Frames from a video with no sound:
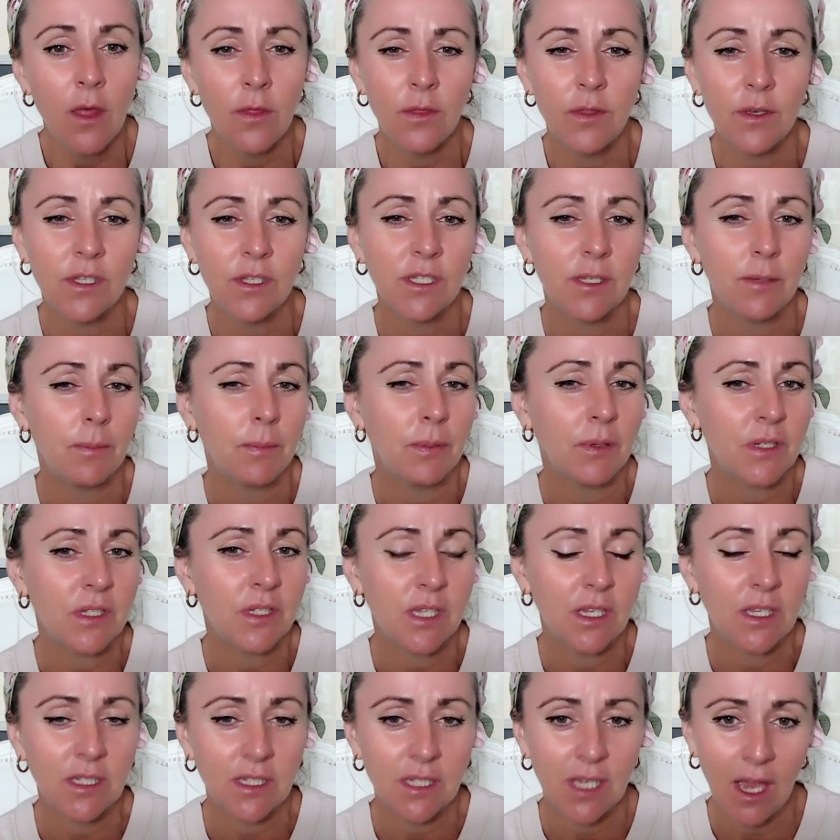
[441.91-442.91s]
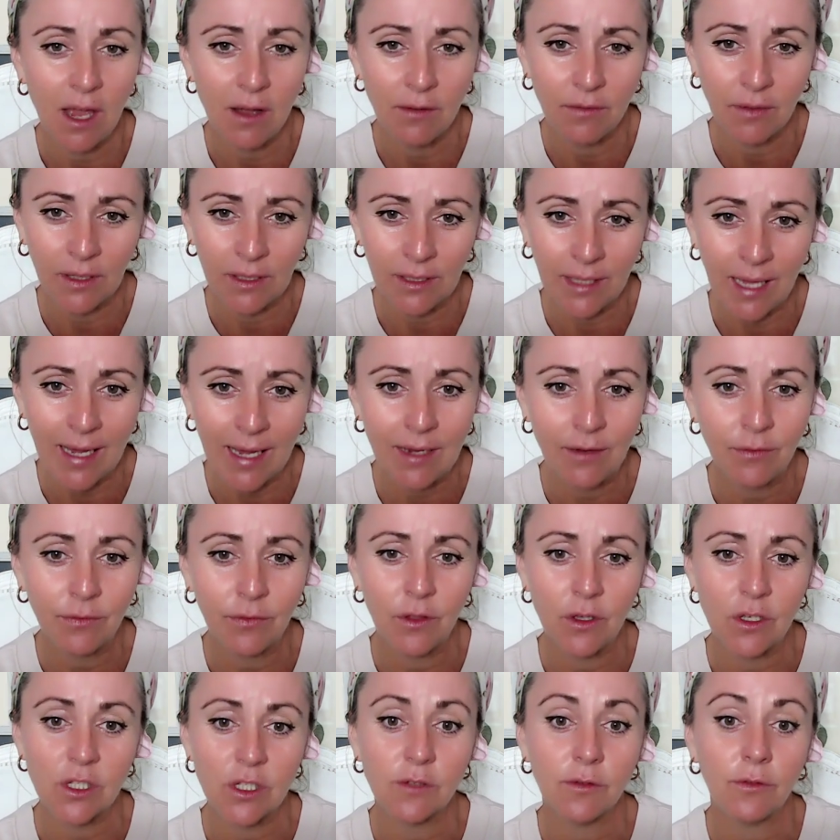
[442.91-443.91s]
the simplicity of a life
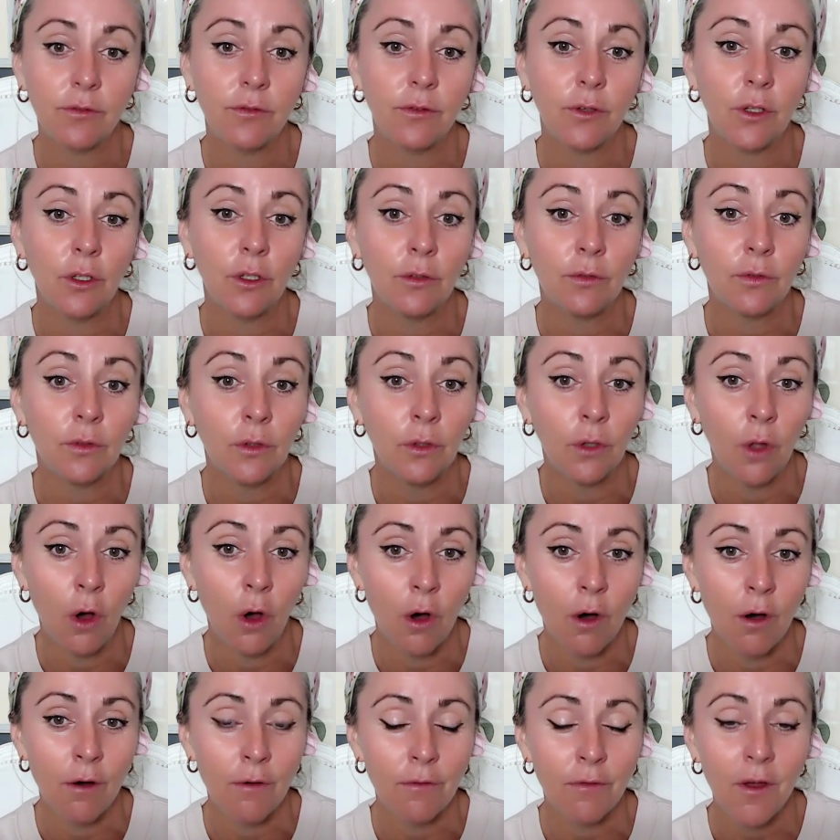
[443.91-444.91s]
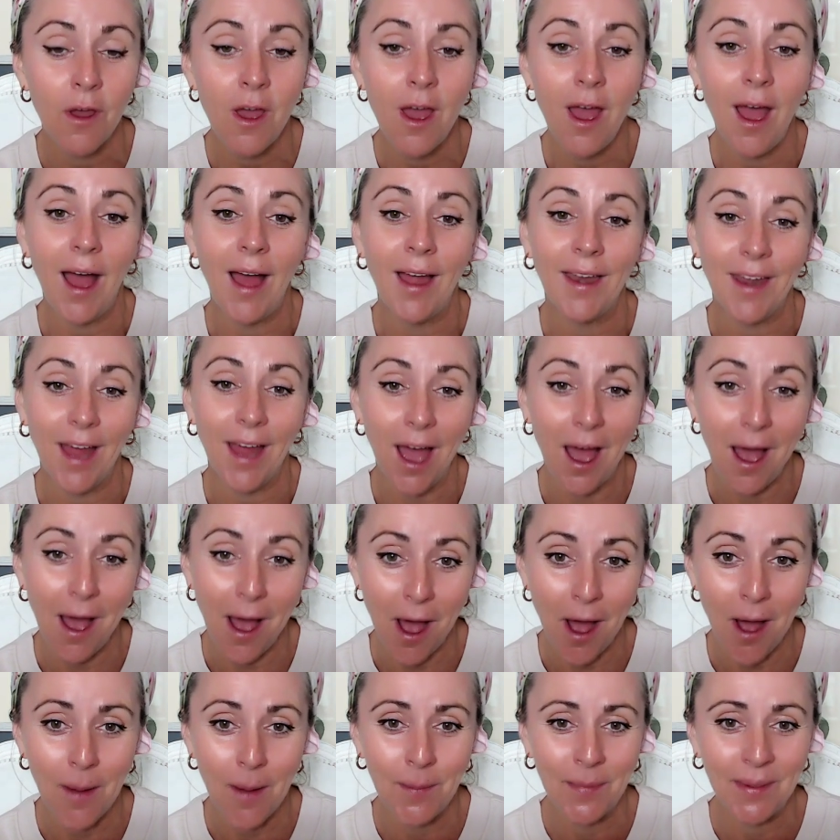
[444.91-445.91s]
that's full of love and
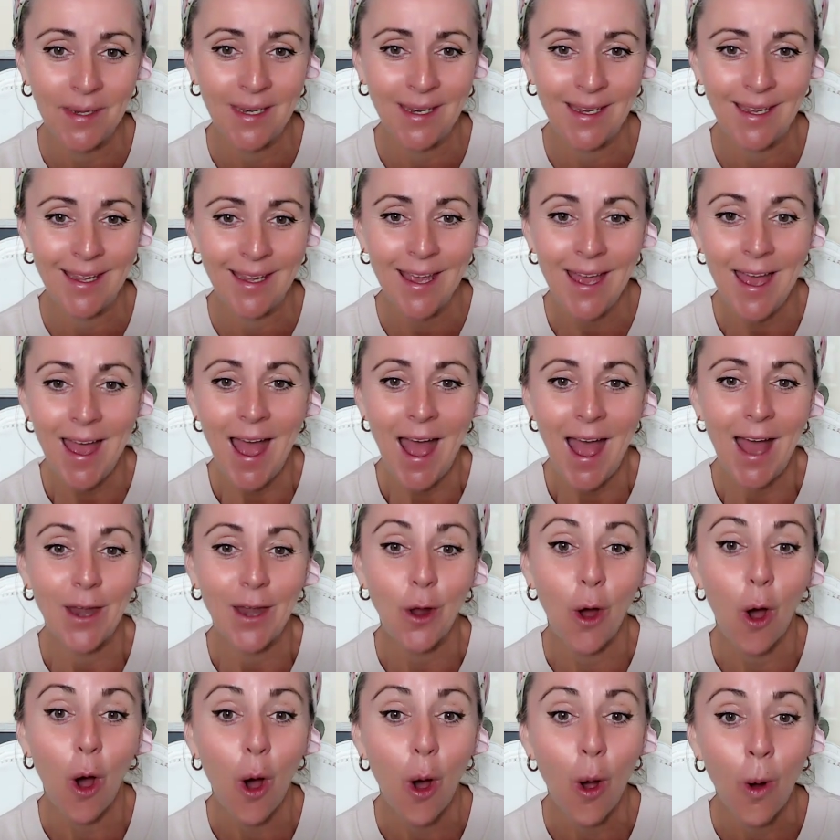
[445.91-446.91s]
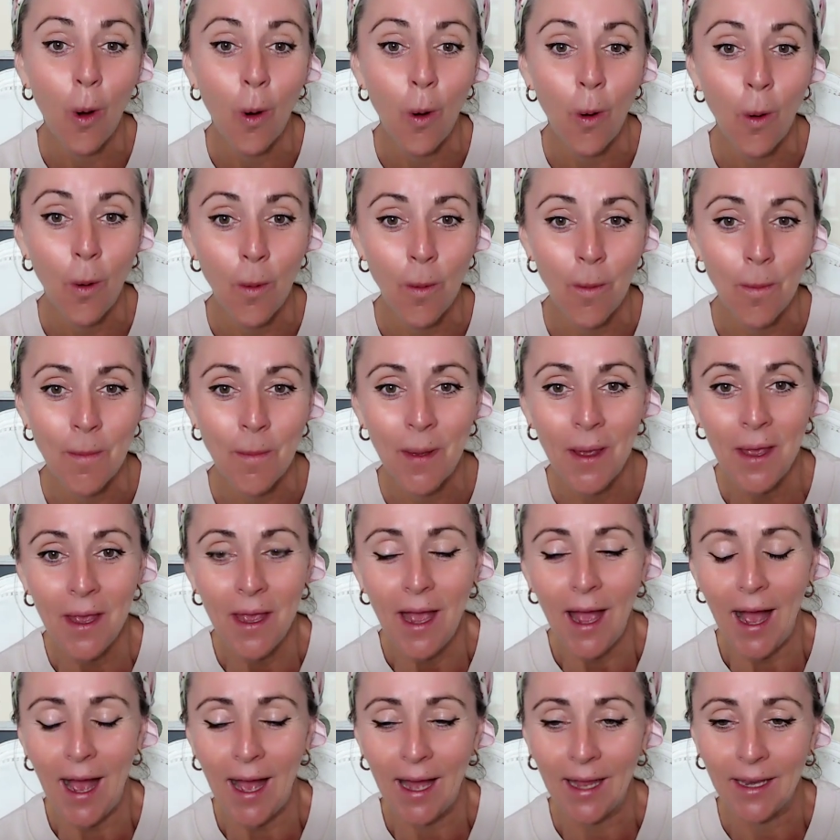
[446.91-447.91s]
harmony and home
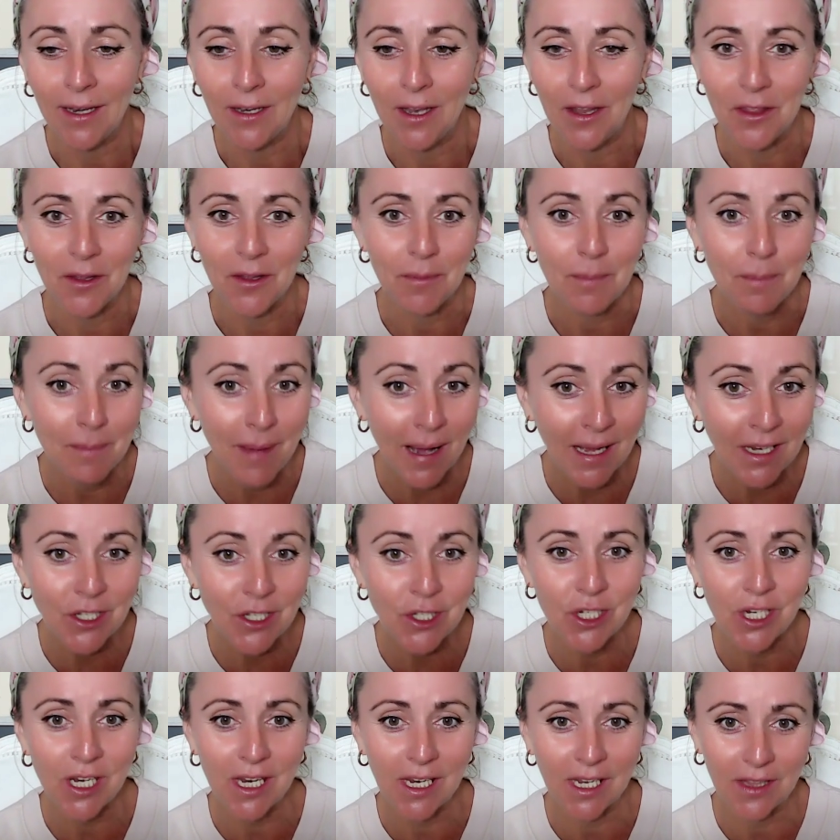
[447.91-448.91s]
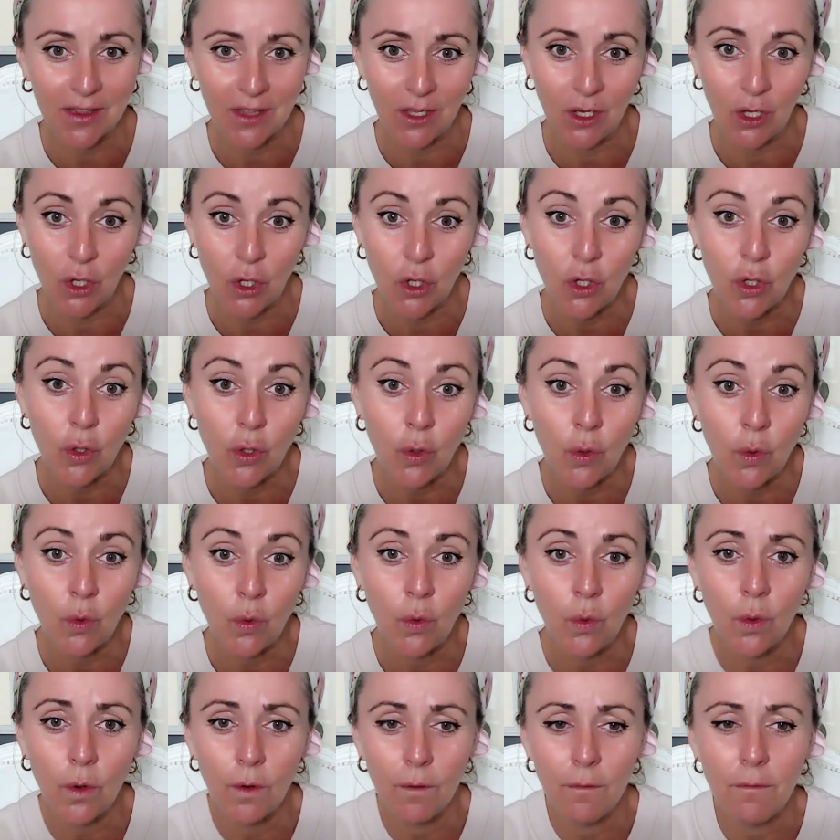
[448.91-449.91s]
and the magic that
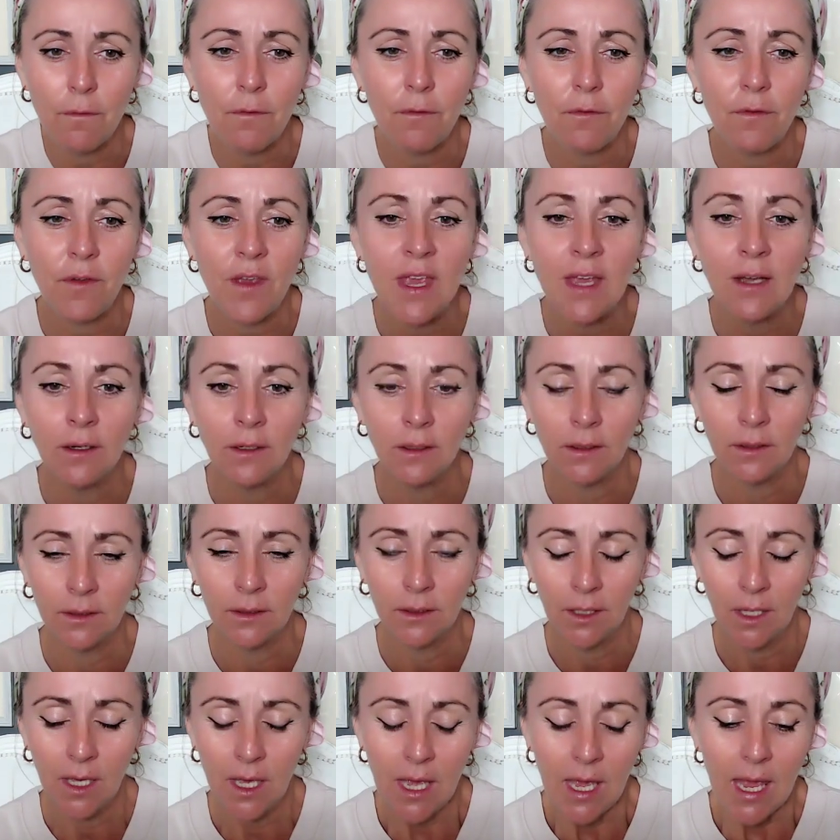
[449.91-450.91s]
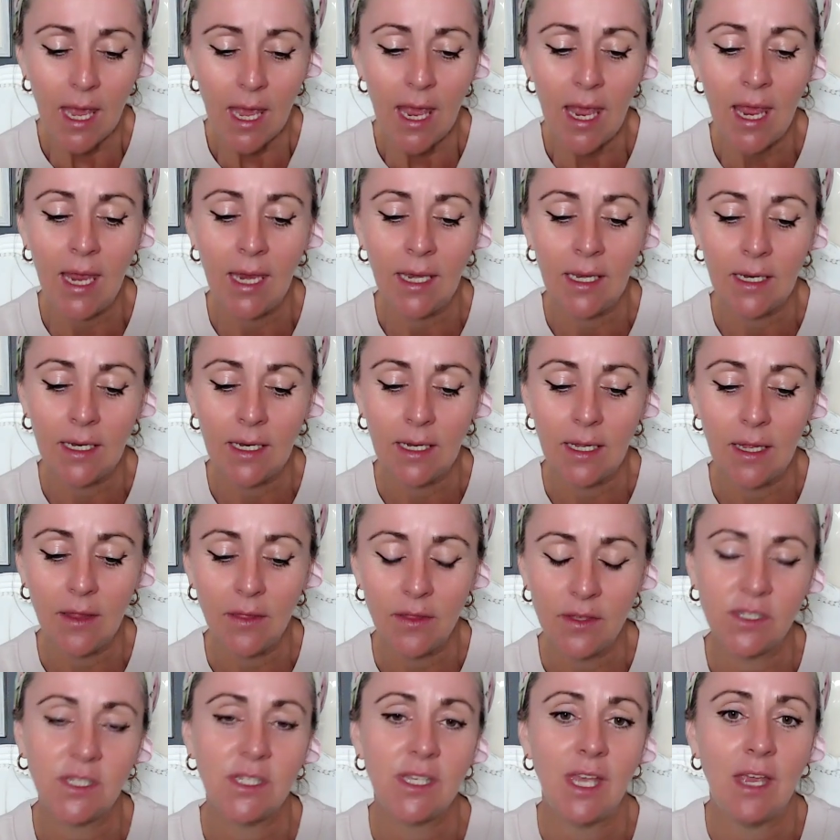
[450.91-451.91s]
you feel in
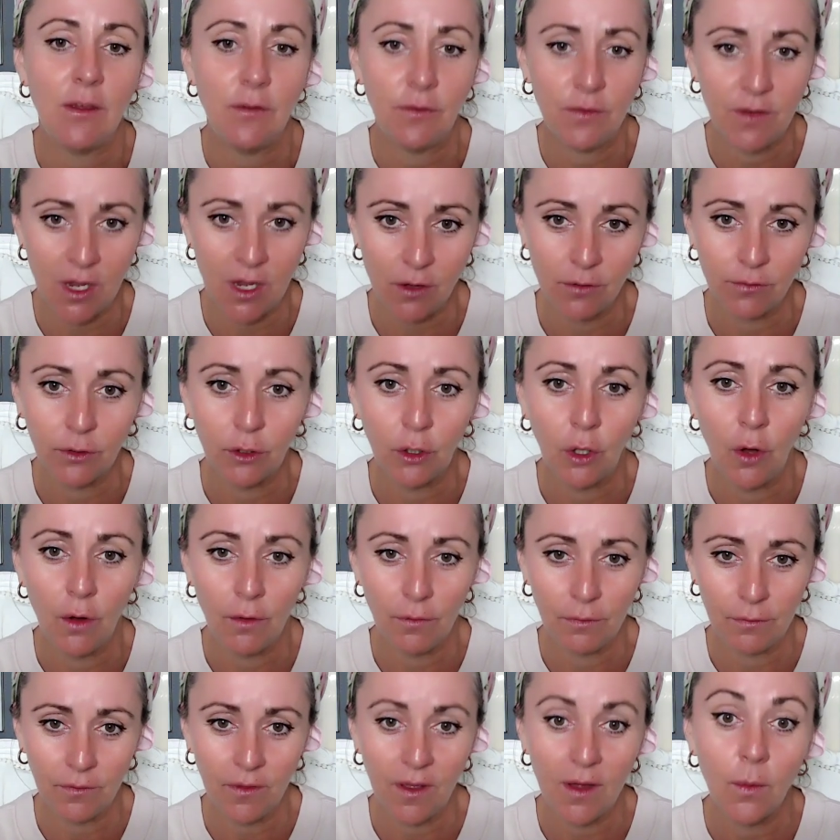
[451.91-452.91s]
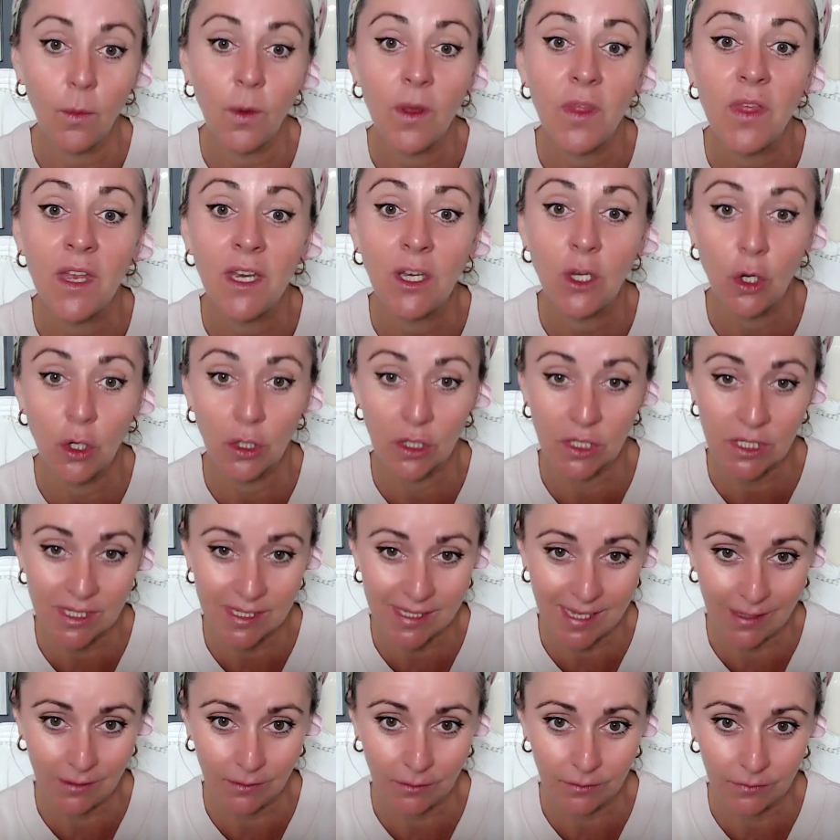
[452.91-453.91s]
the safety of love within
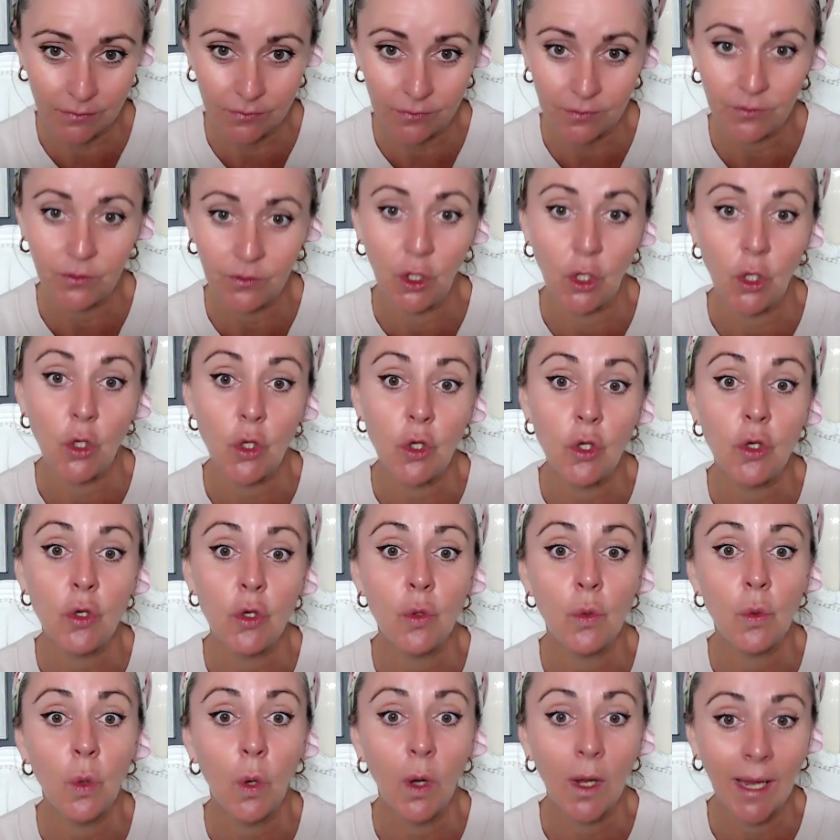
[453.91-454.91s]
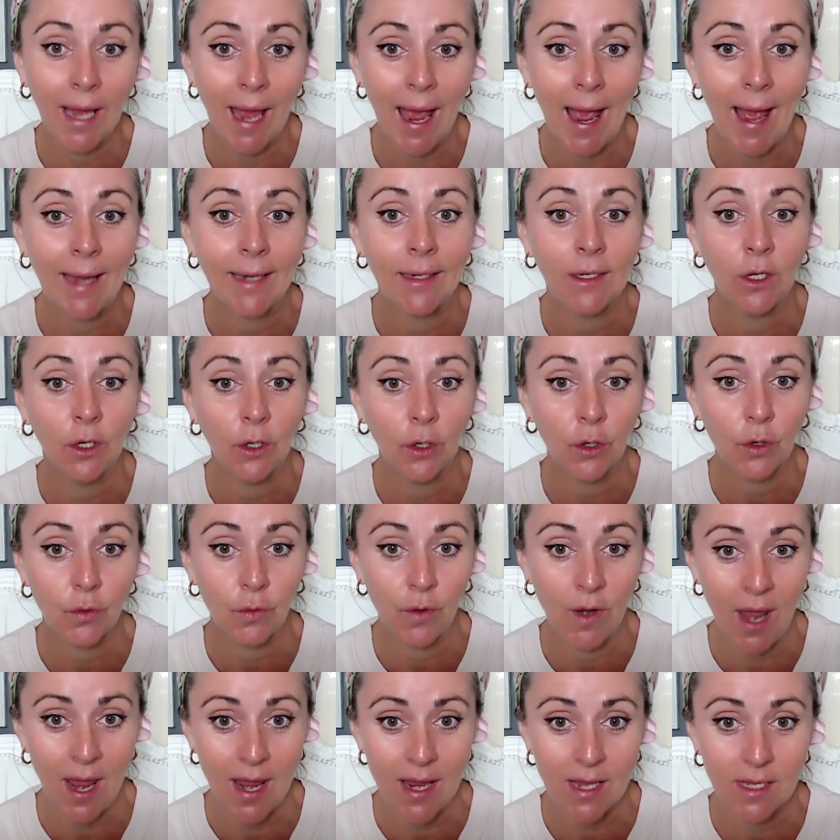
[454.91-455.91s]
yourself that you can
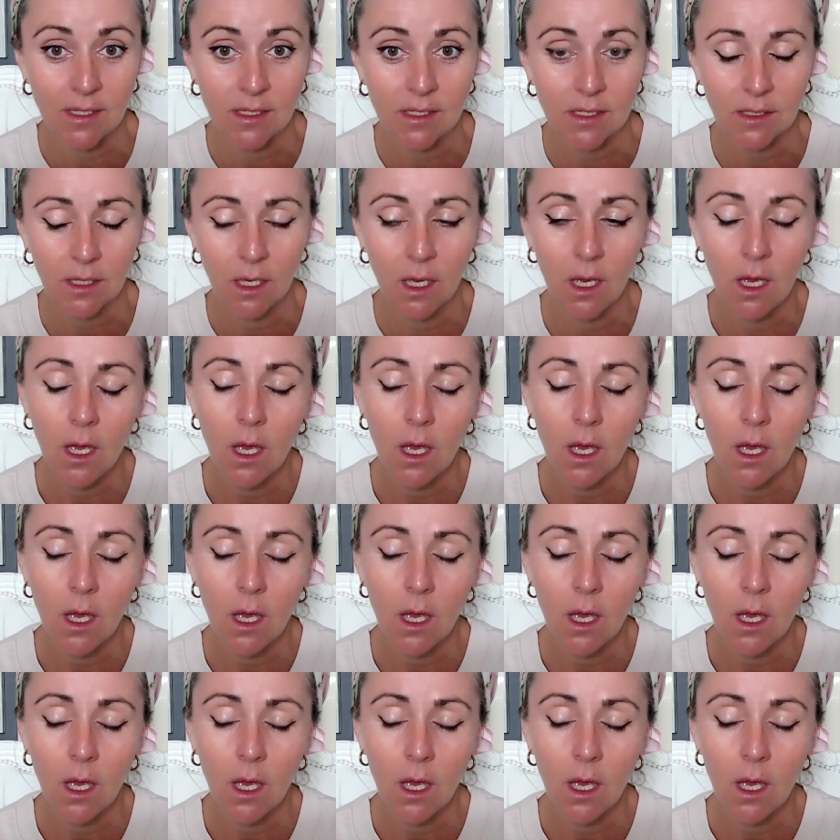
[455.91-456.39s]
create.